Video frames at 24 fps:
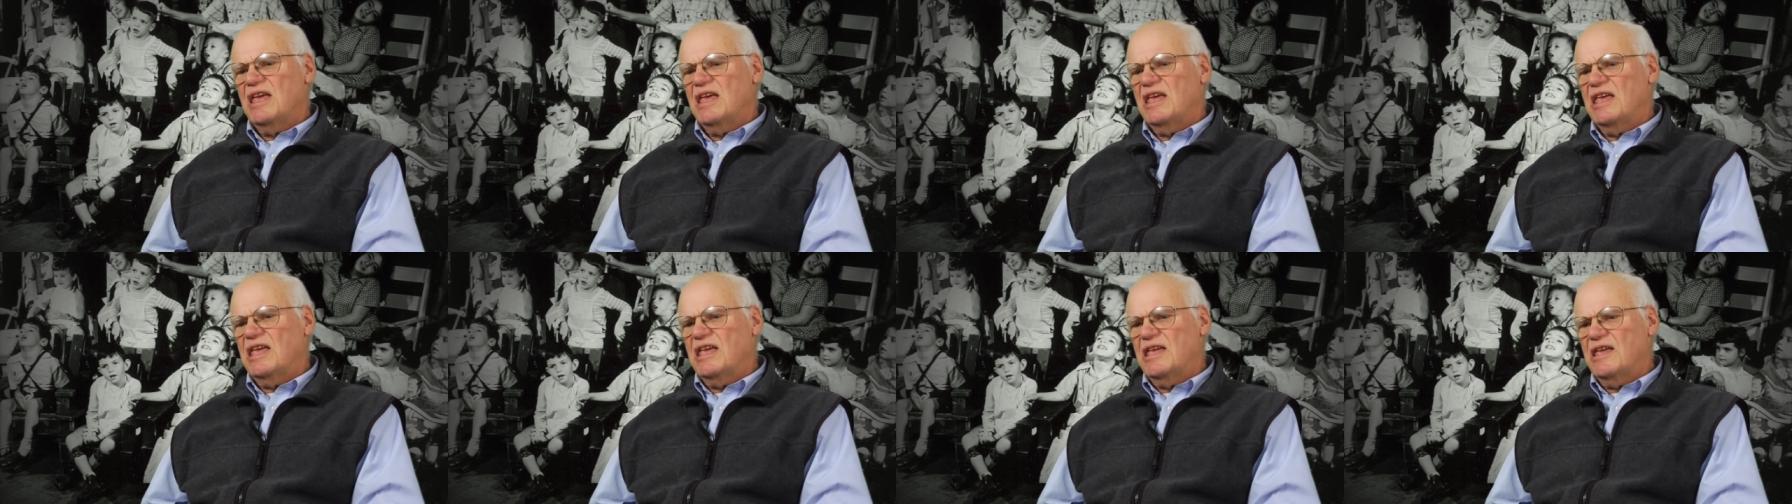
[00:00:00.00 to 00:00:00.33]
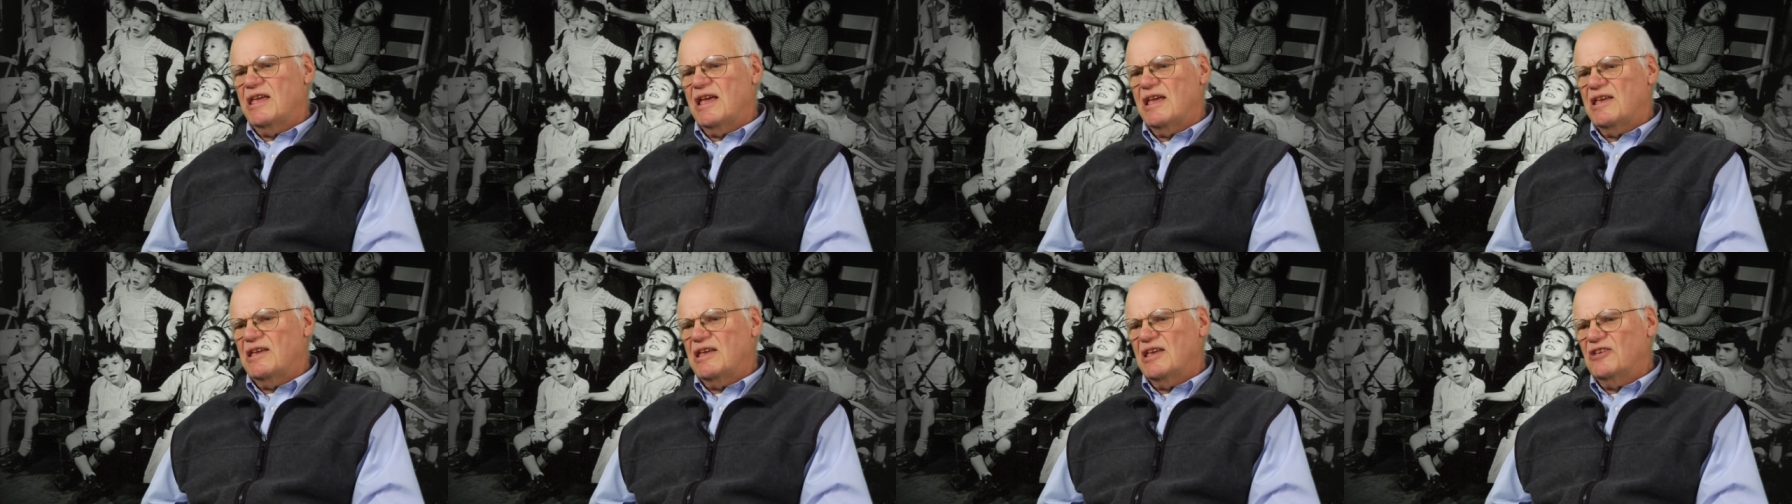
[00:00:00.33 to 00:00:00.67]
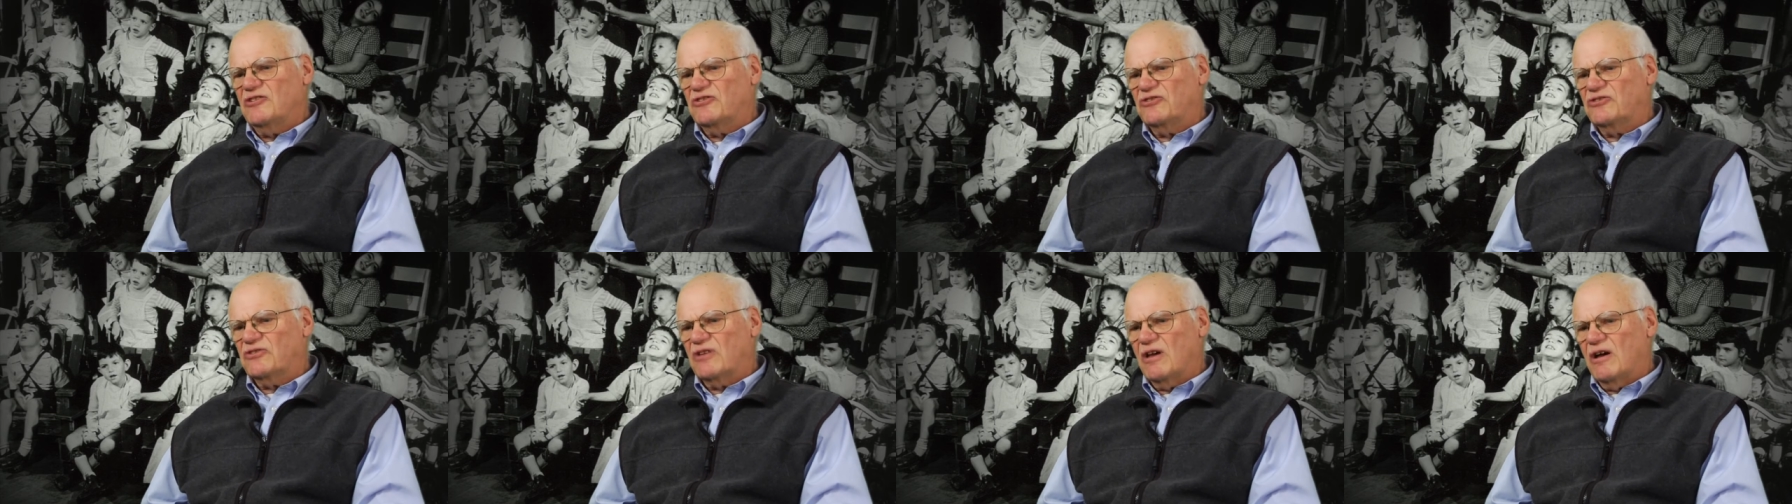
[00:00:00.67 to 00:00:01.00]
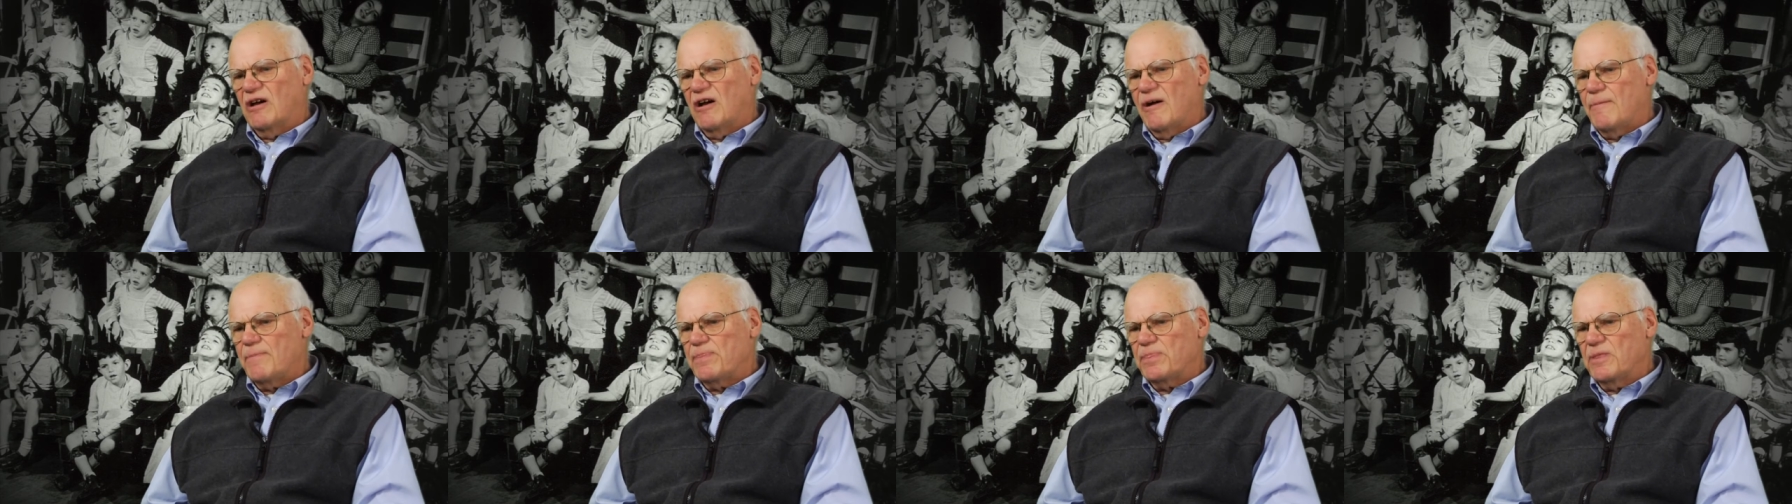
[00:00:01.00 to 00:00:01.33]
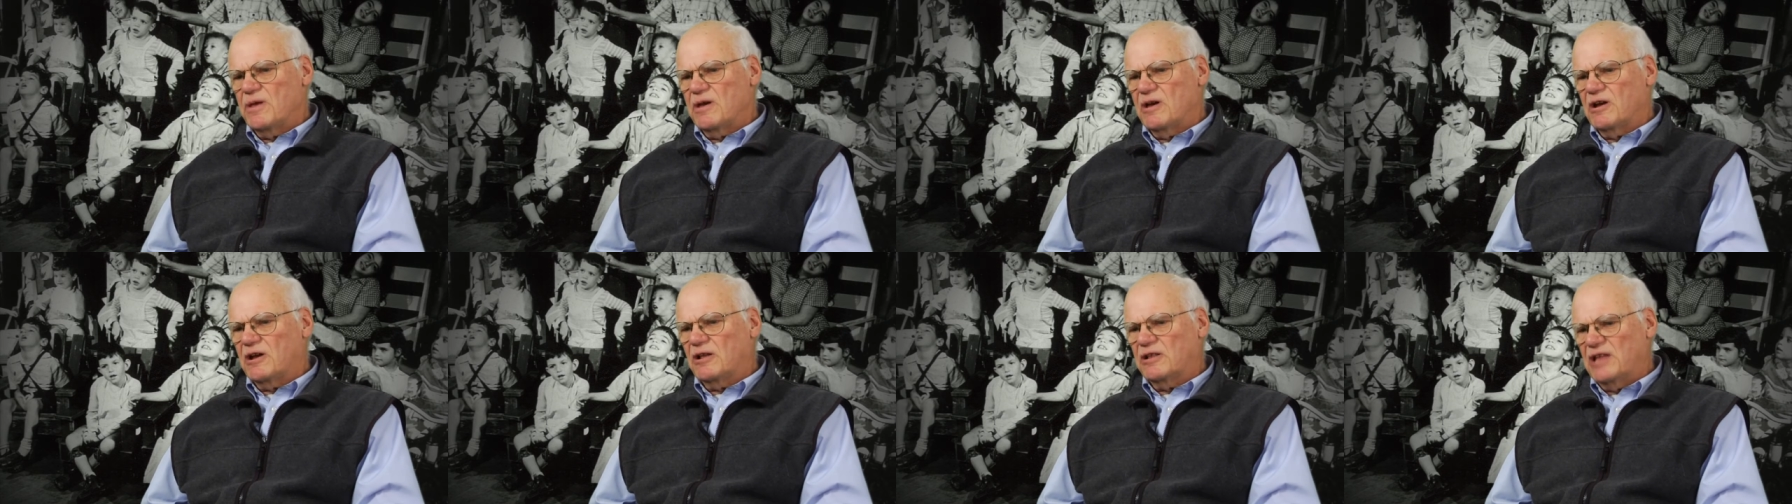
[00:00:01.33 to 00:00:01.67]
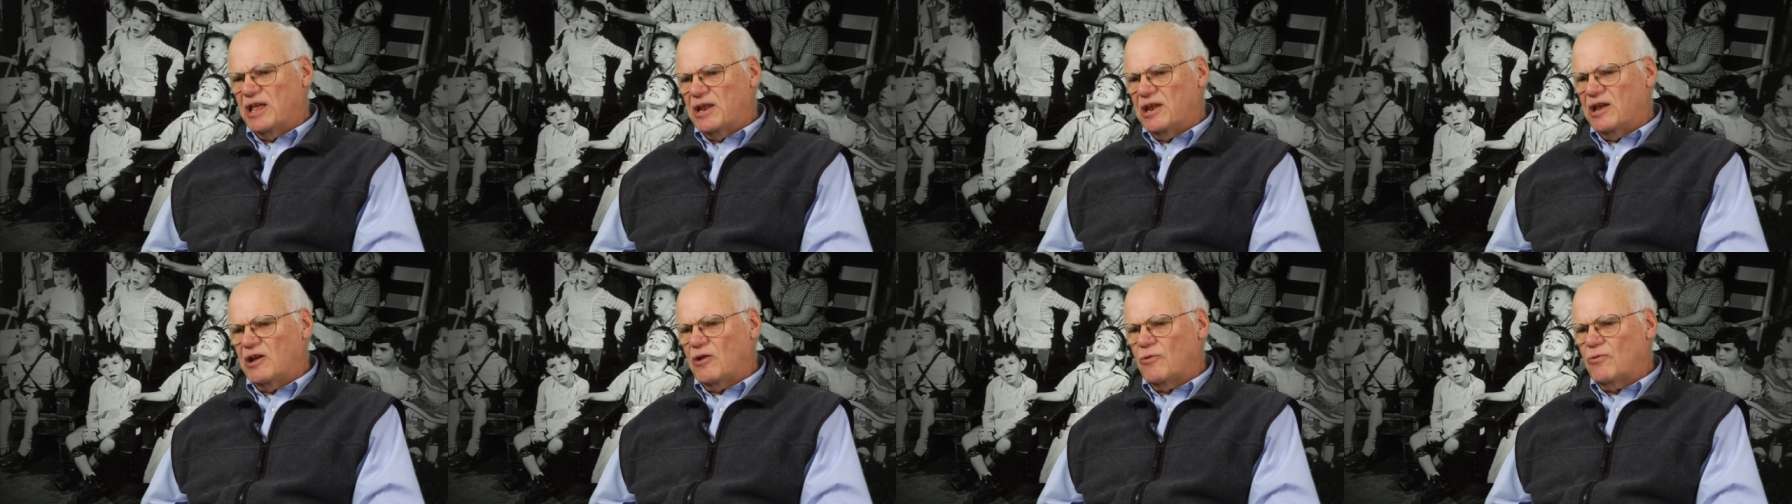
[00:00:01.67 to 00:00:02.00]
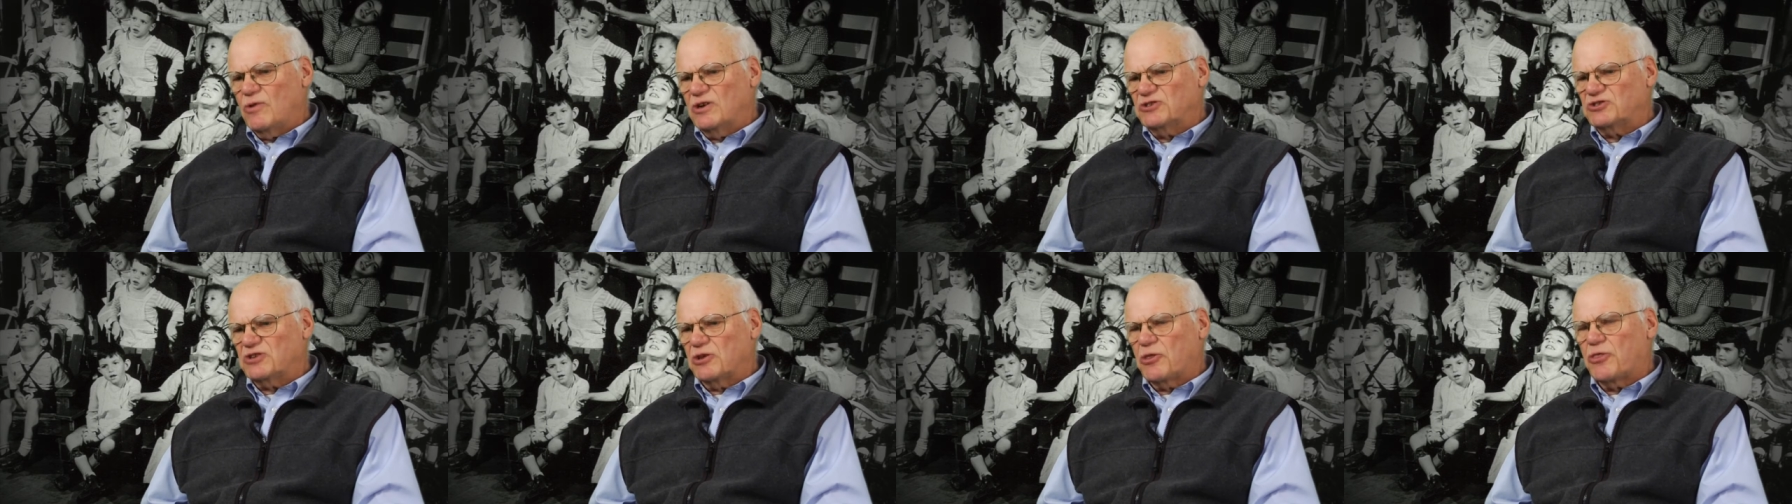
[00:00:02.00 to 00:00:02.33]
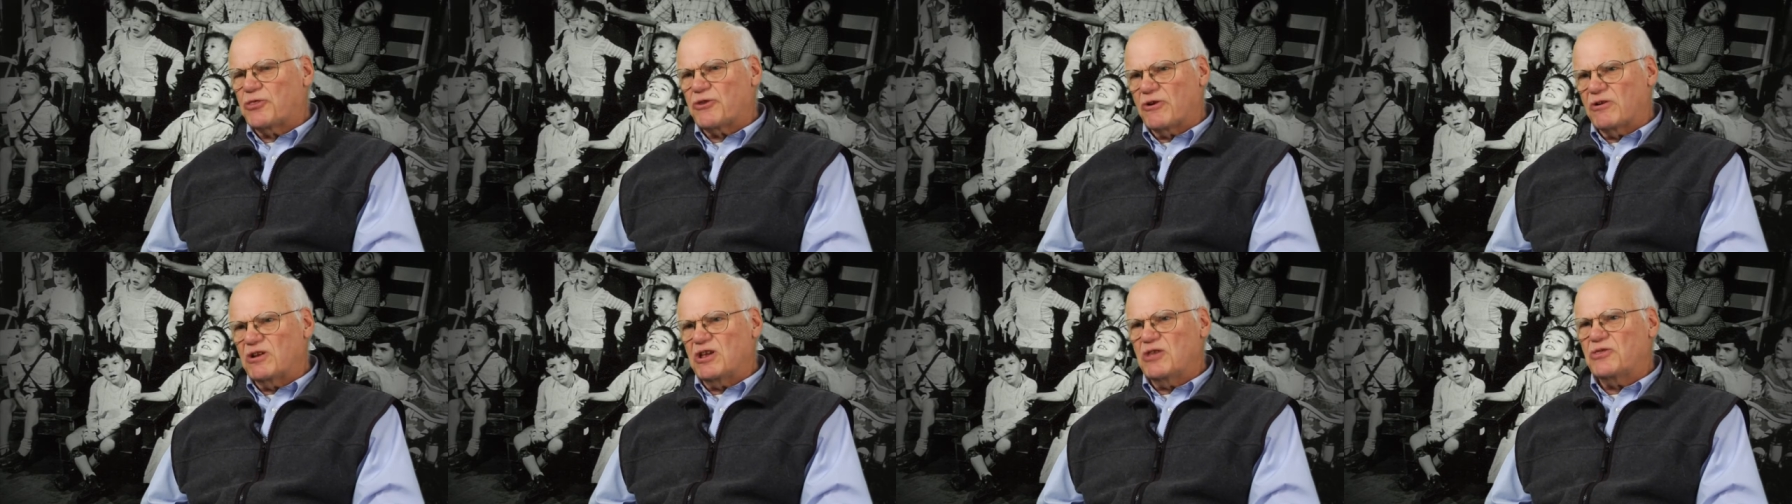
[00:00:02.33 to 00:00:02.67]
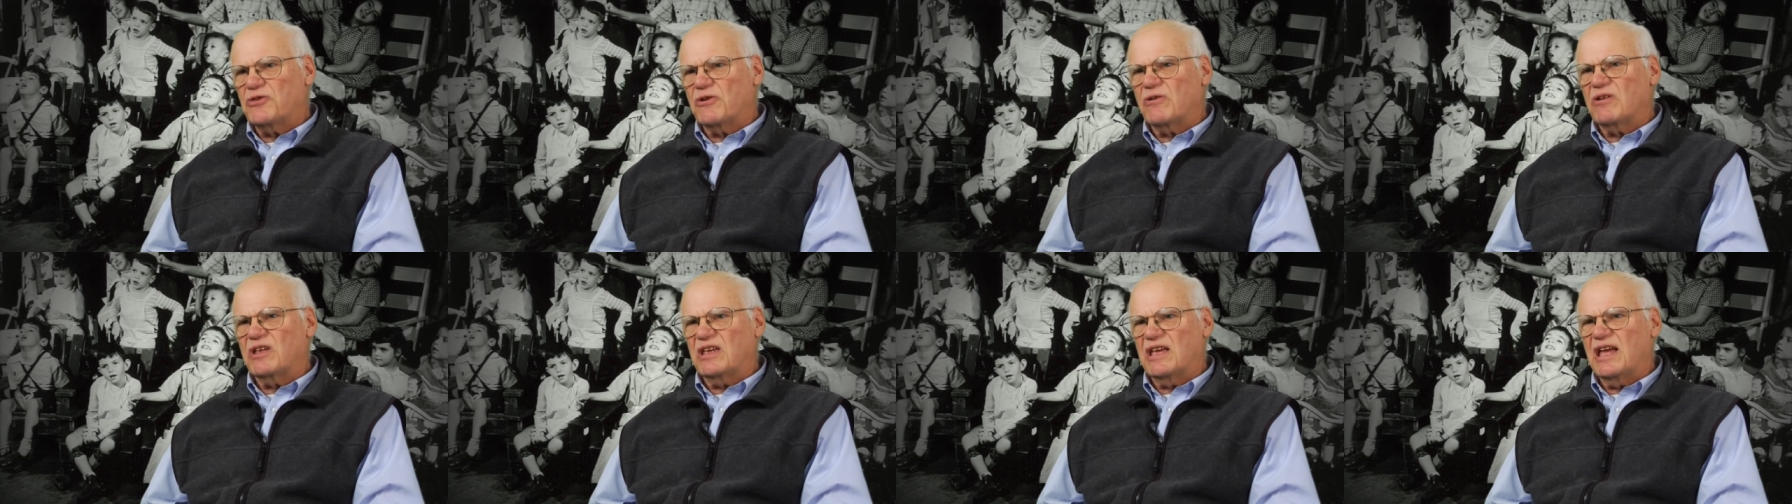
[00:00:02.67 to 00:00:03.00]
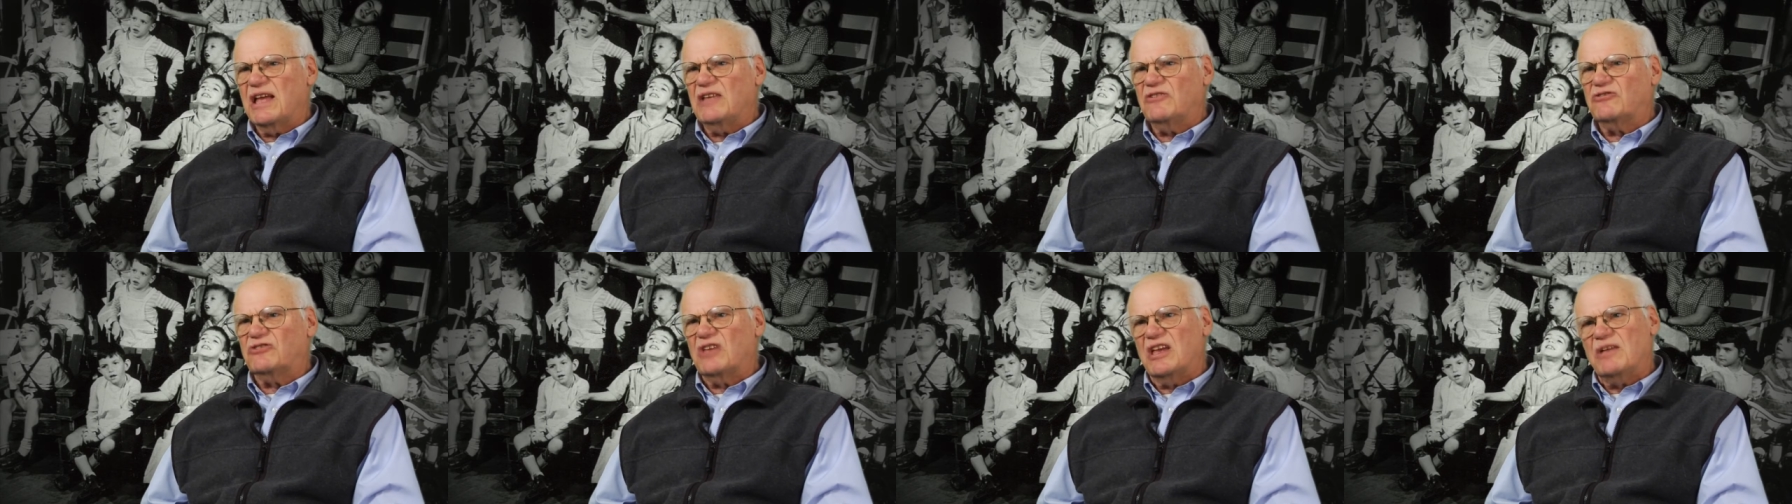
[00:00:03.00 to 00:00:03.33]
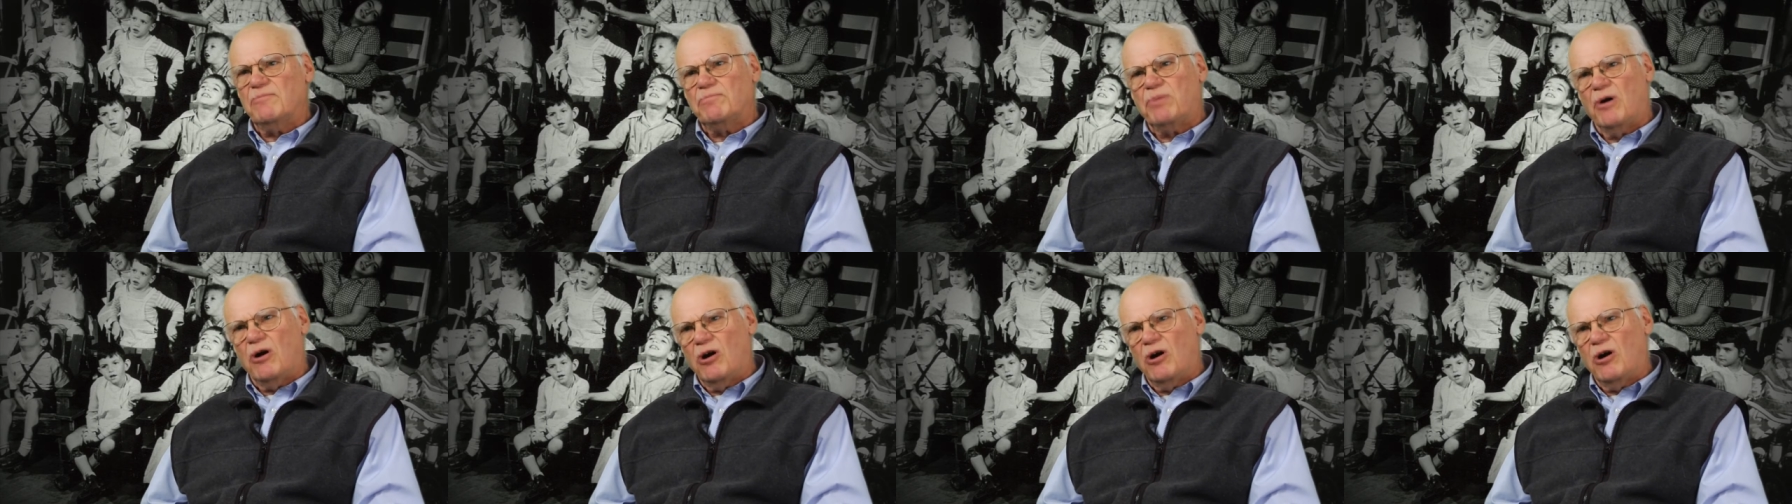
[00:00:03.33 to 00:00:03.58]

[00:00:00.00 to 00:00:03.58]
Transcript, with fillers: He, his um, clinic was at 3038 St.